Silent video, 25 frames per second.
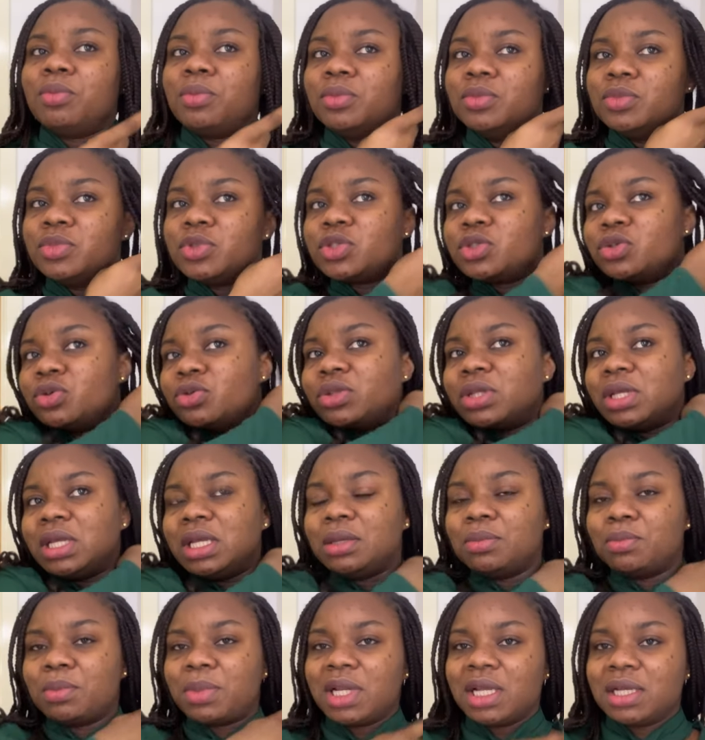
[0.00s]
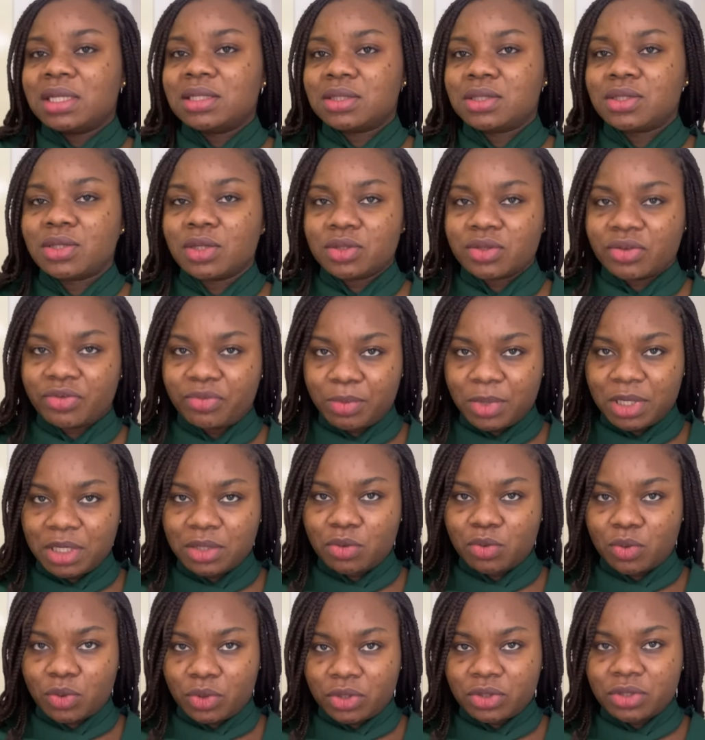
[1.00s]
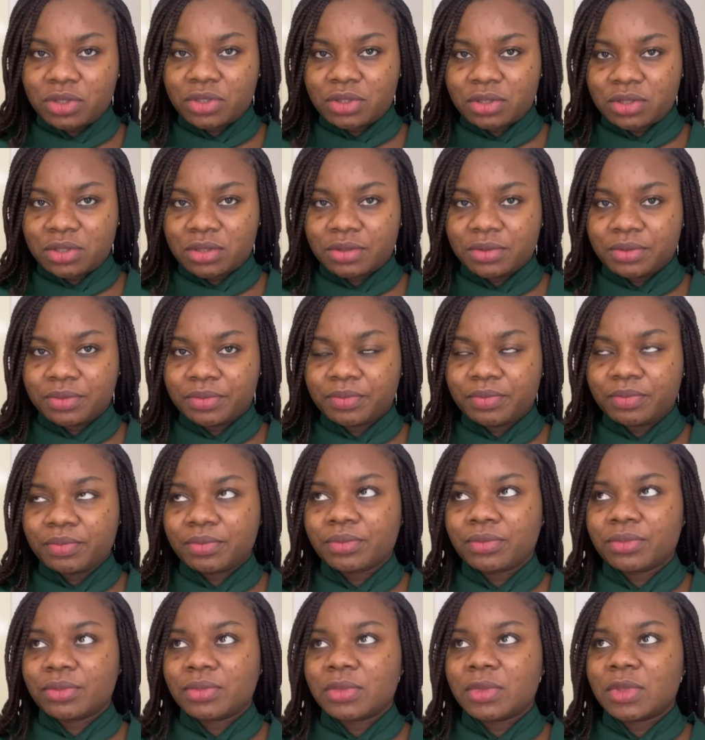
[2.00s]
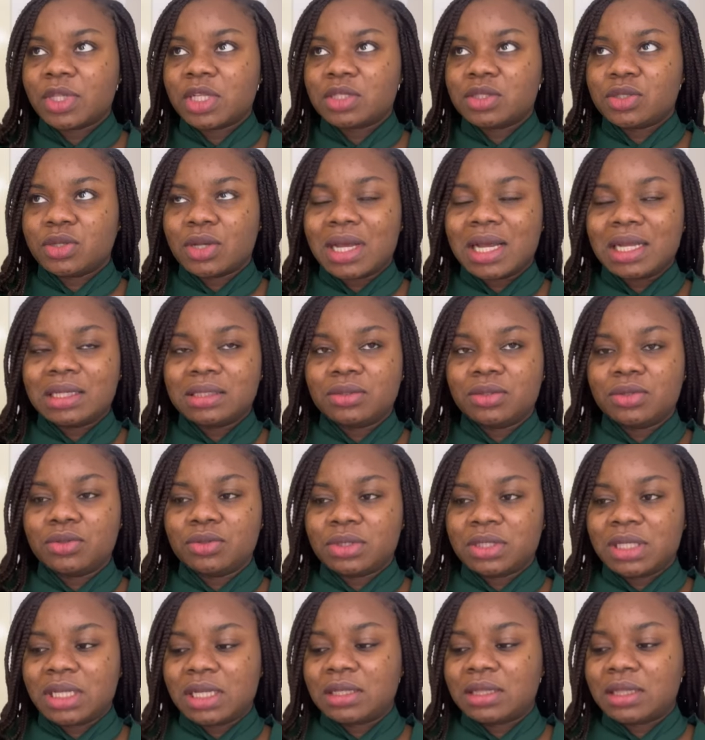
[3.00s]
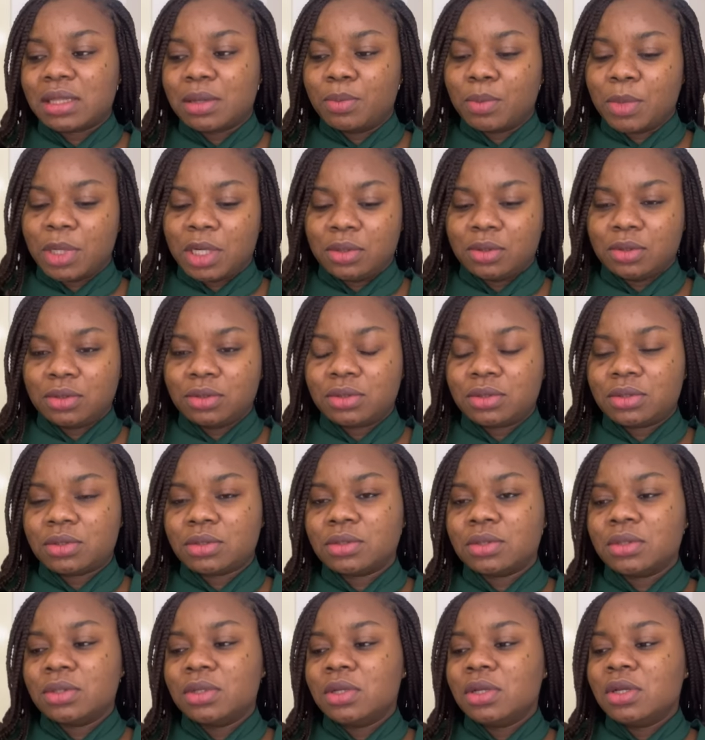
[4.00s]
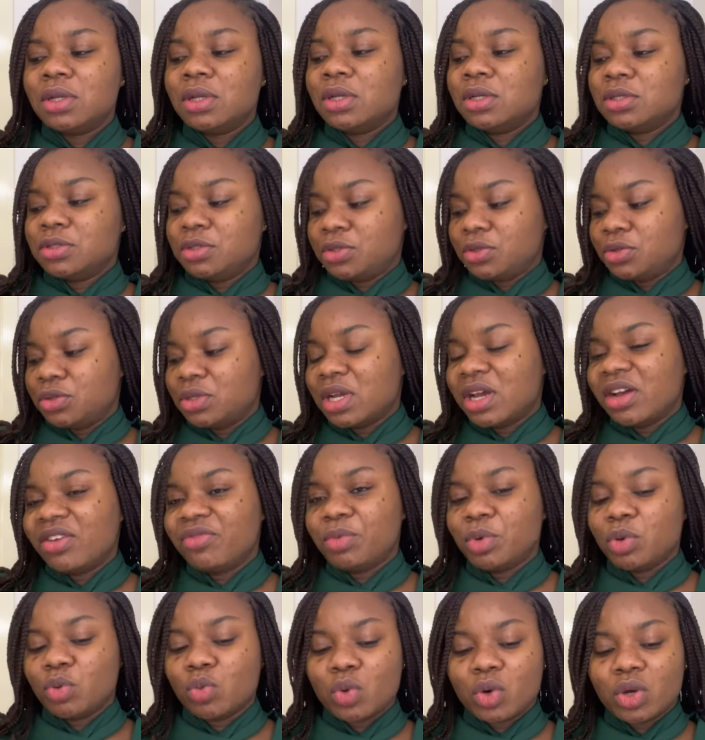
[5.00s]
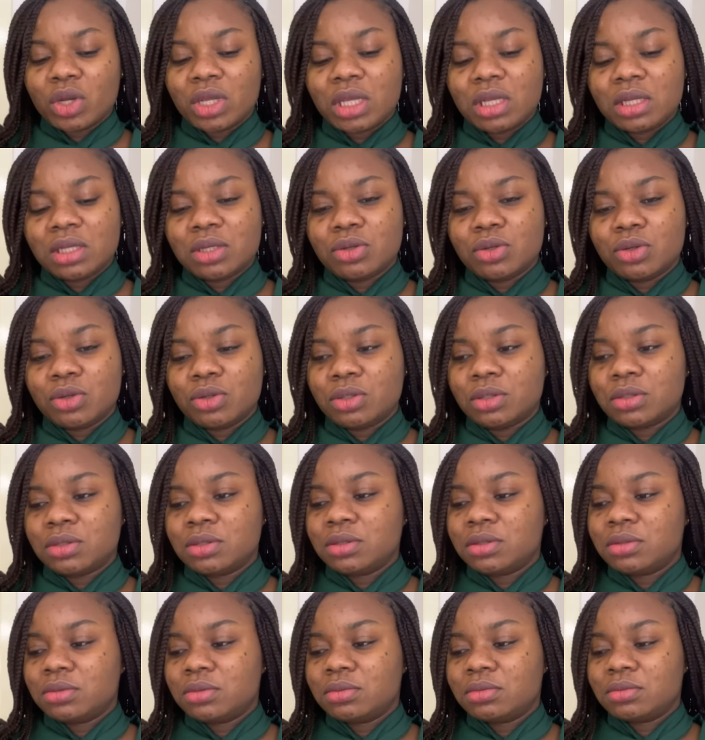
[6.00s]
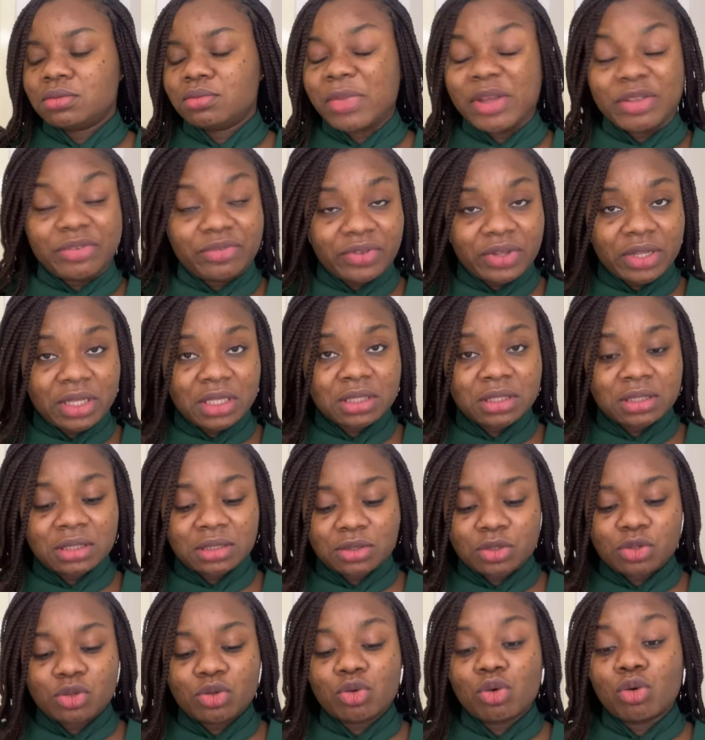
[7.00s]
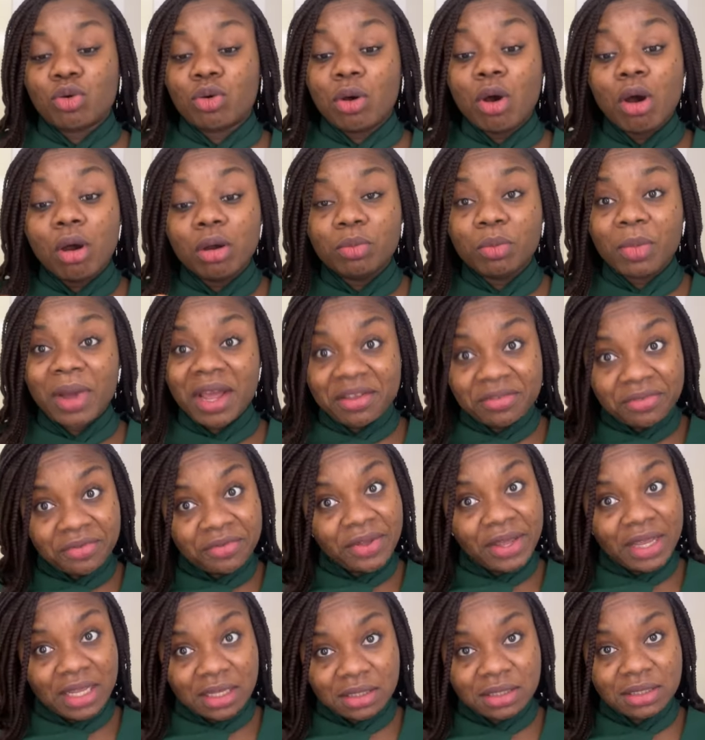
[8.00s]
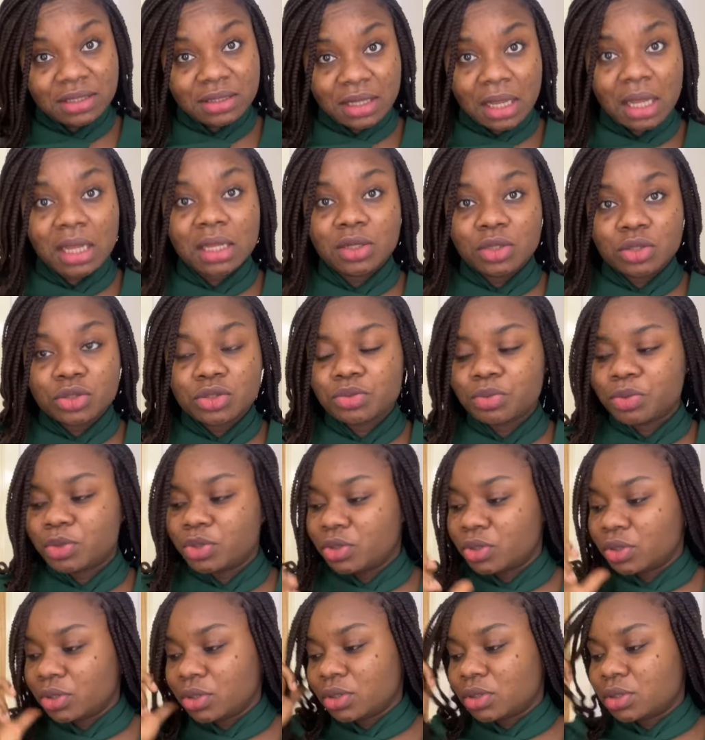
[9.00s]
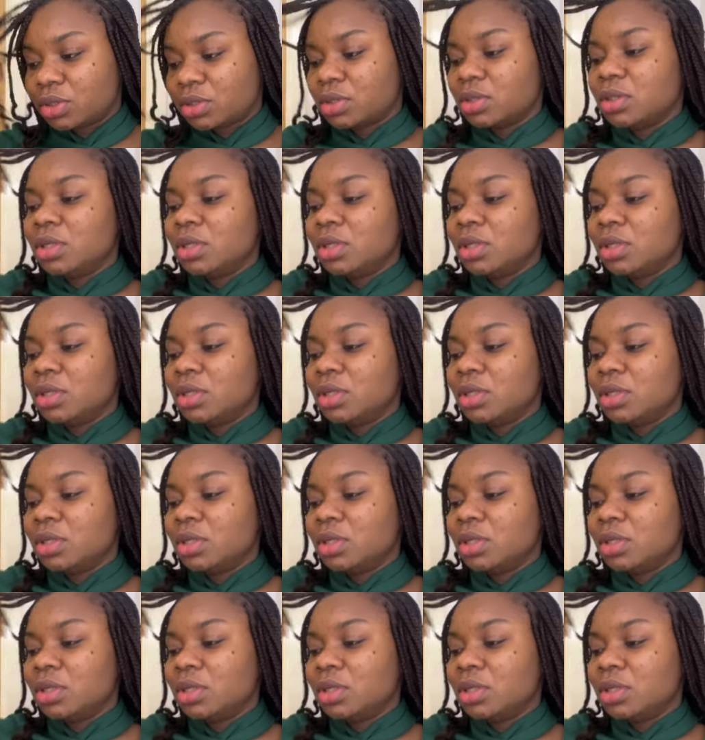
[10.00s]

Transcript: so the implants sort of made it worse so i had to go take them out so now i've been working on my face so on my face i use products